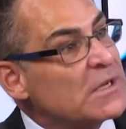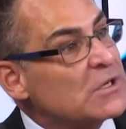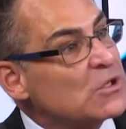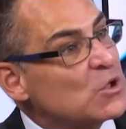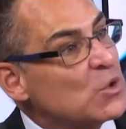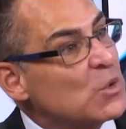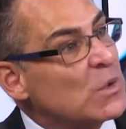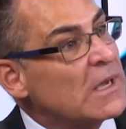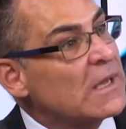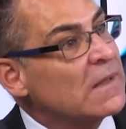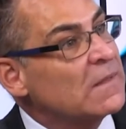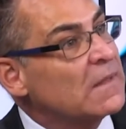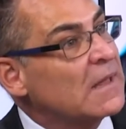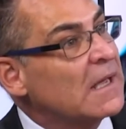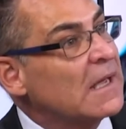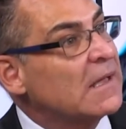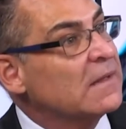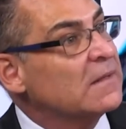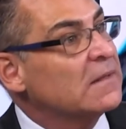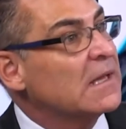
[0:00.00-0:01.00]
doing
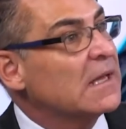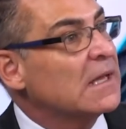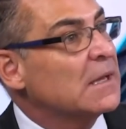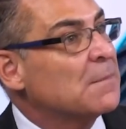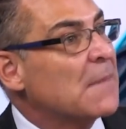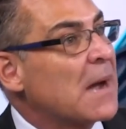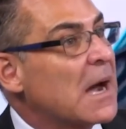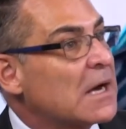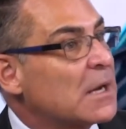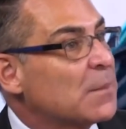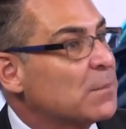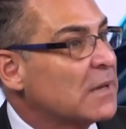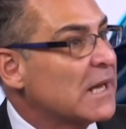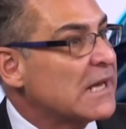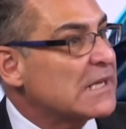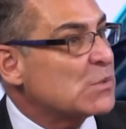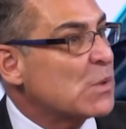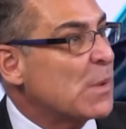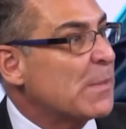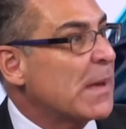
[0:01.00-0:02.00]
in the
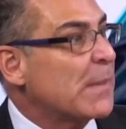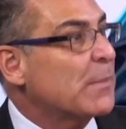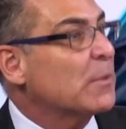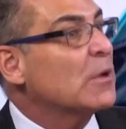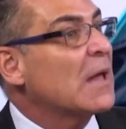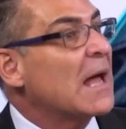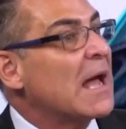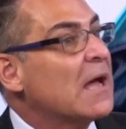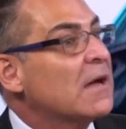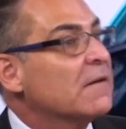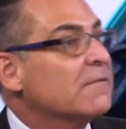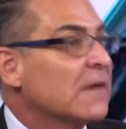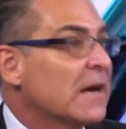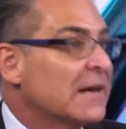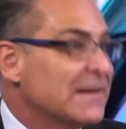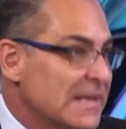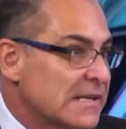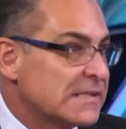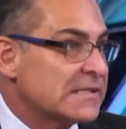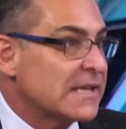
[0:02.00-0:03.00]
marketplace where people have a
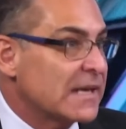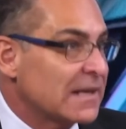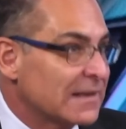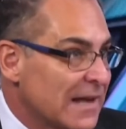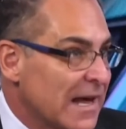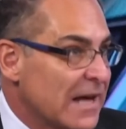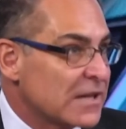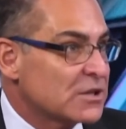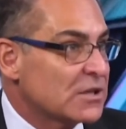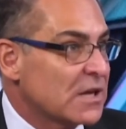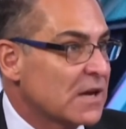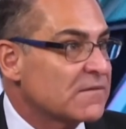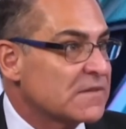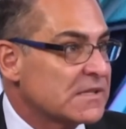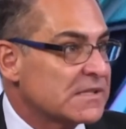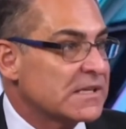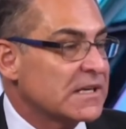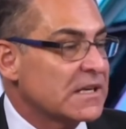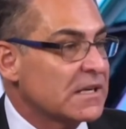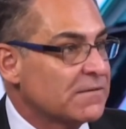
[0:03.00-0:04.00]
nest egg large enough to
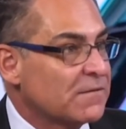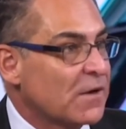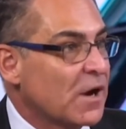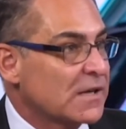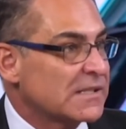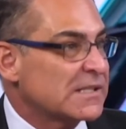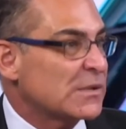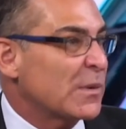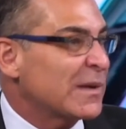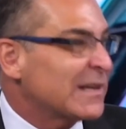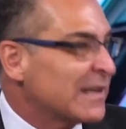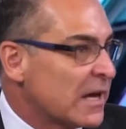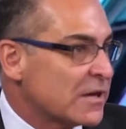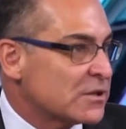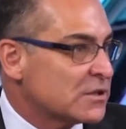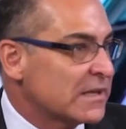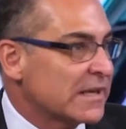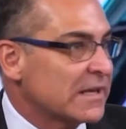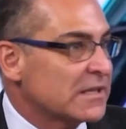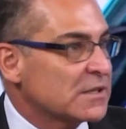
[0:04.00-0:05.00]
see advice. So we're
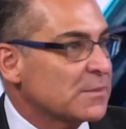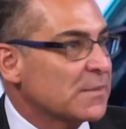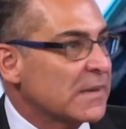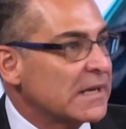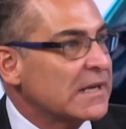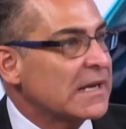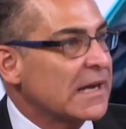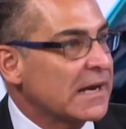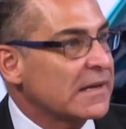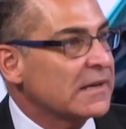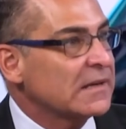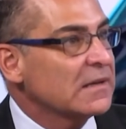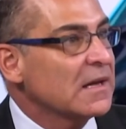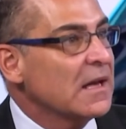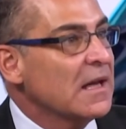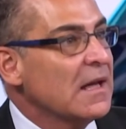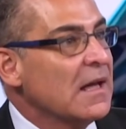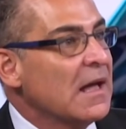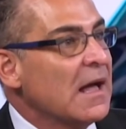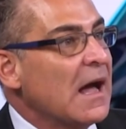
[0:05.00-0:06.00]
largely intermediated.
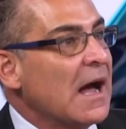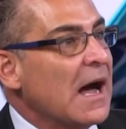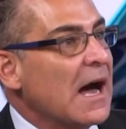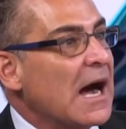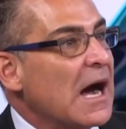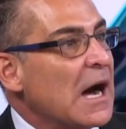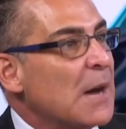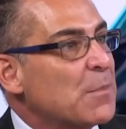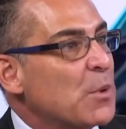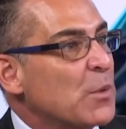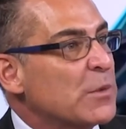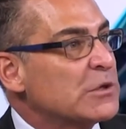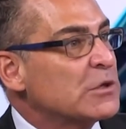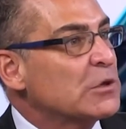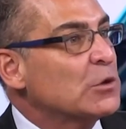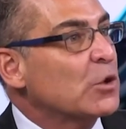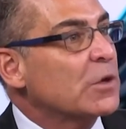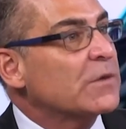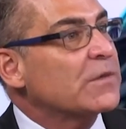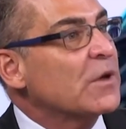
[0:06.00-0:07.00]
But we do
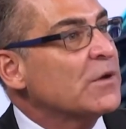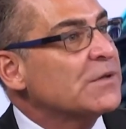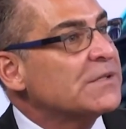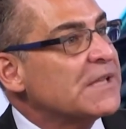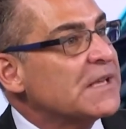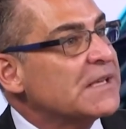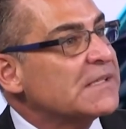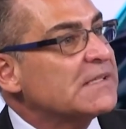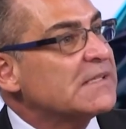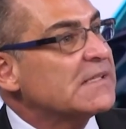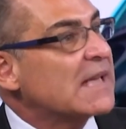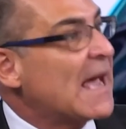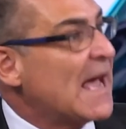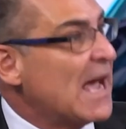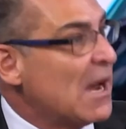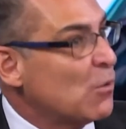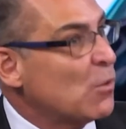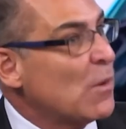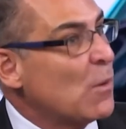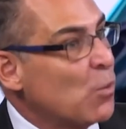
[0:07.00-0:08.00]
look at those things to say
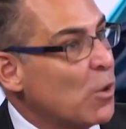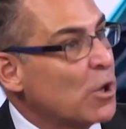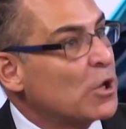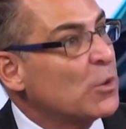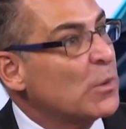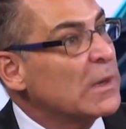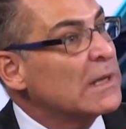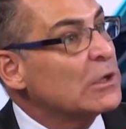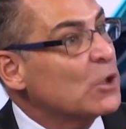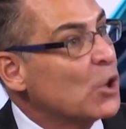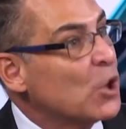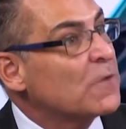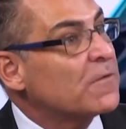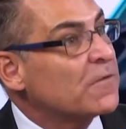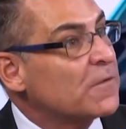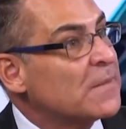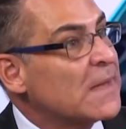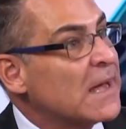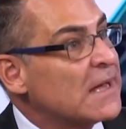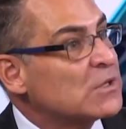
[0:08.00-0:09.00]
what could we learn
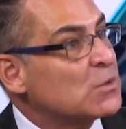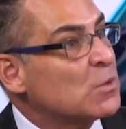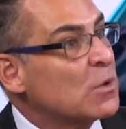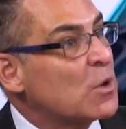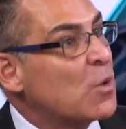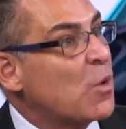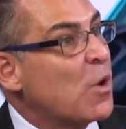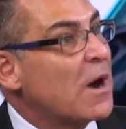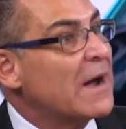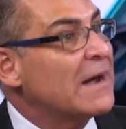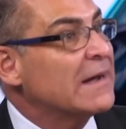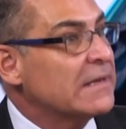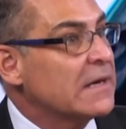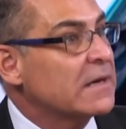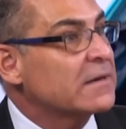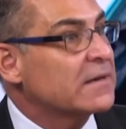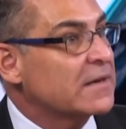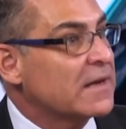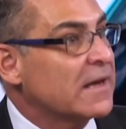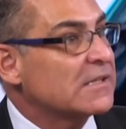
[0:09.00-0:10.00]
from that to acquire
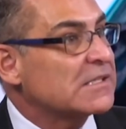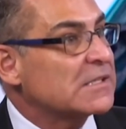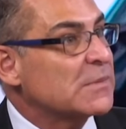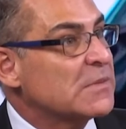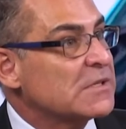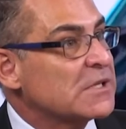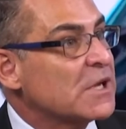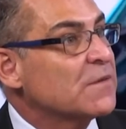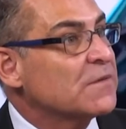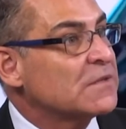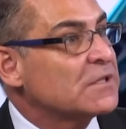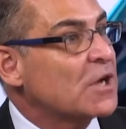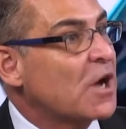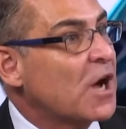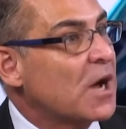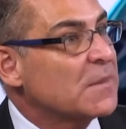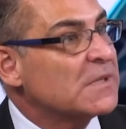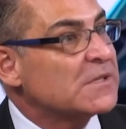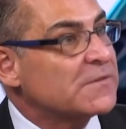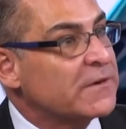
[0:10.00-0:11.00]
younger customers over
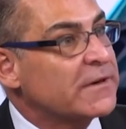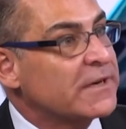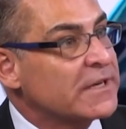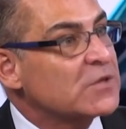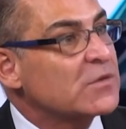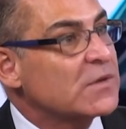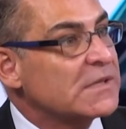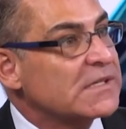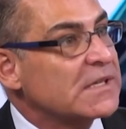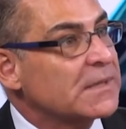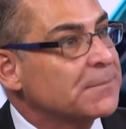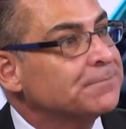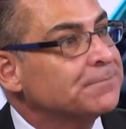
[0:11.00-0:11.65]
time. It's very interesting.